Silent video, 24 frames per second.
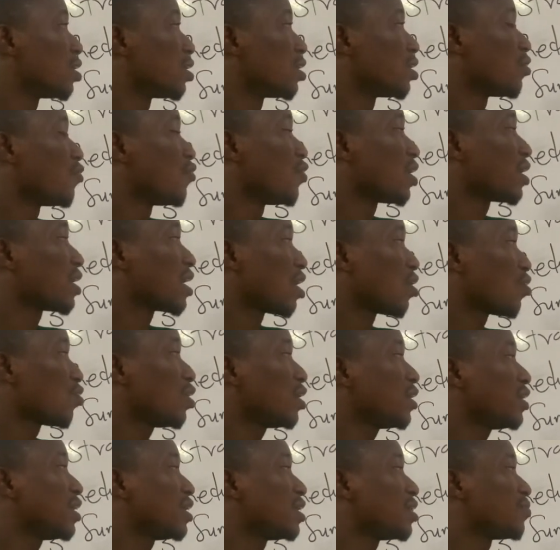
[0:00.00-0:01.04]
we
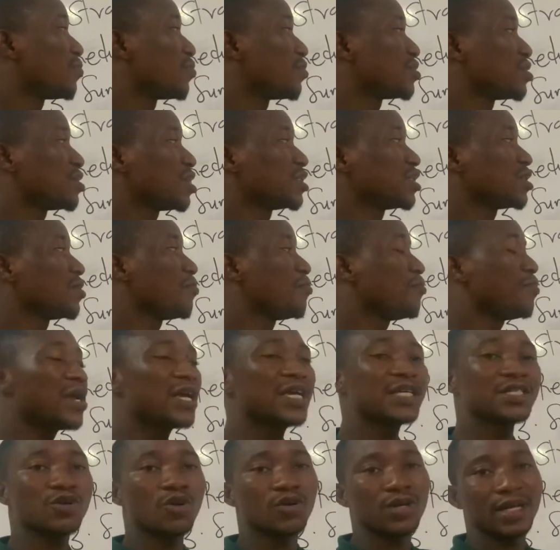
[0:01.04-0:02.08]
calculate the depreciation
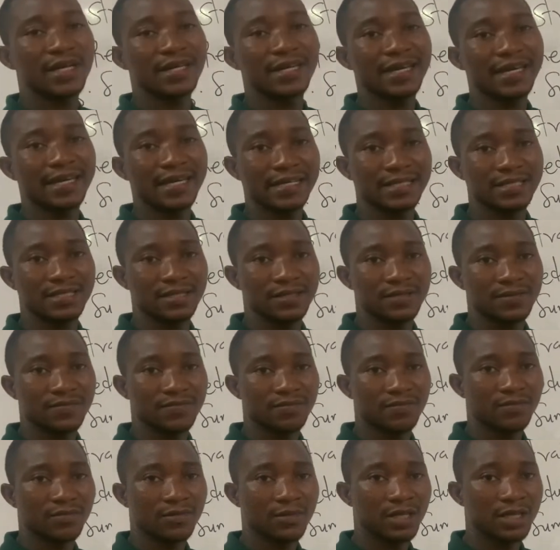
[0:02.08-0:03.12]
based on the digits.
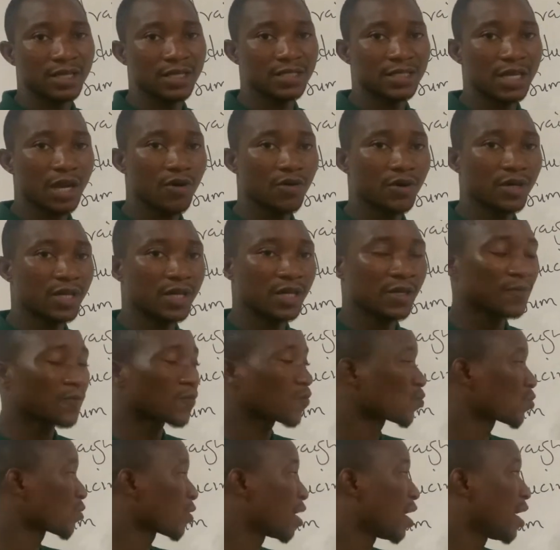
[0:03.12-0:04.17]
Is that okay?
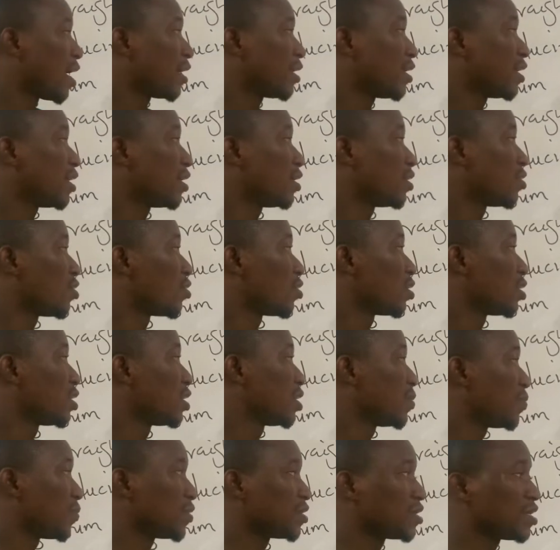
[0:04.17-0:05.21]
And the
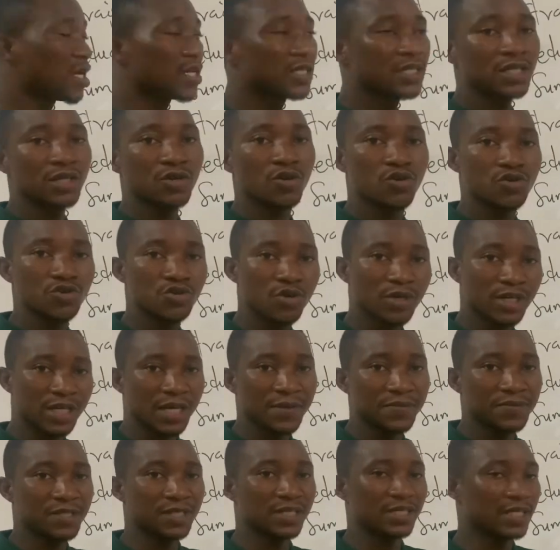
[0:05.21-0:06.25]
depreciation also
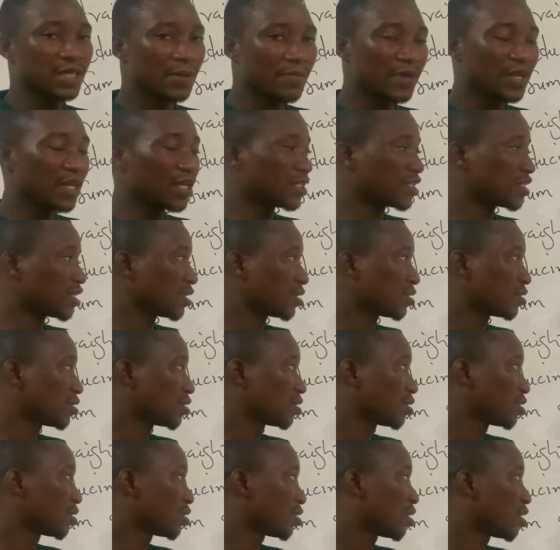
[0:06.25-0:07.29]
keeps diminishing.
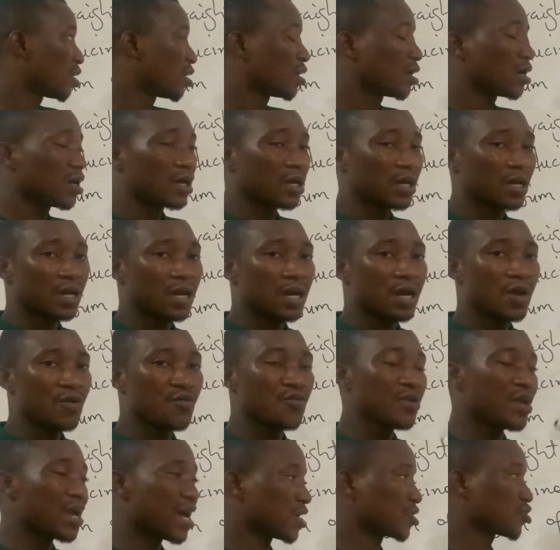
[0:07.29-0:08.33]
And
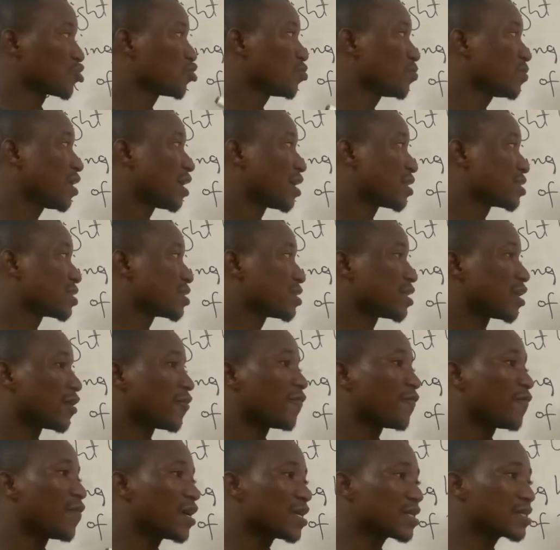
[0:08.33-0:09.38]
we assume that the
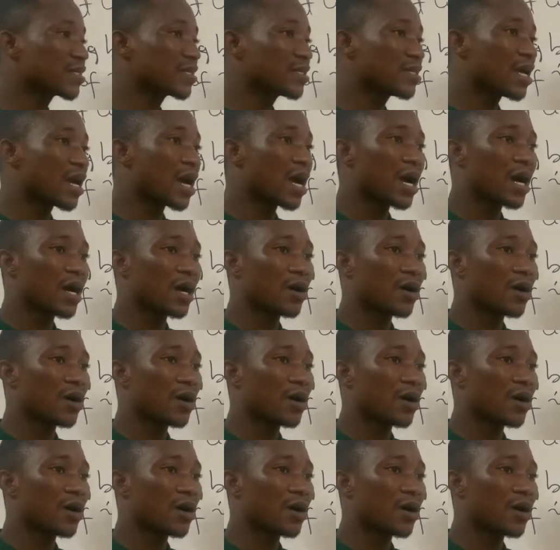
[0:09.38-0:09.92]
first year